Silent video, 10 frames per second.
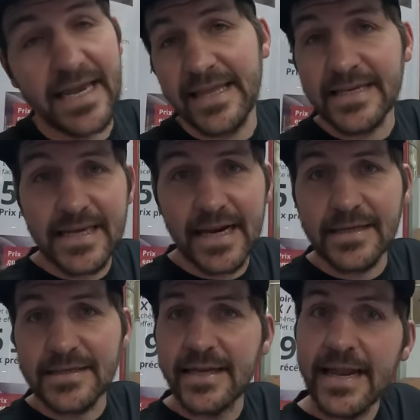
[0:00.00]
take the
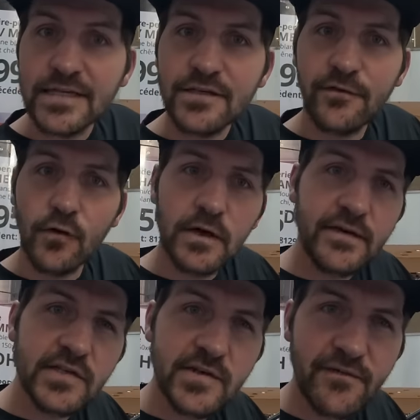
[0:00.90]
escalator to the next floor, I'll
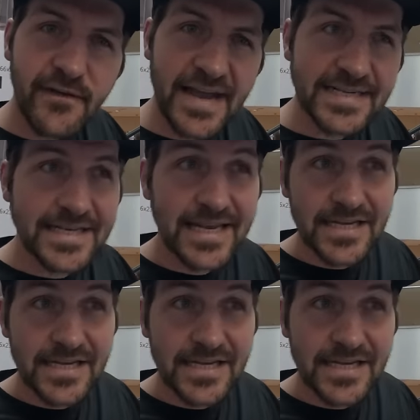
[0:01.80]
give you some facts.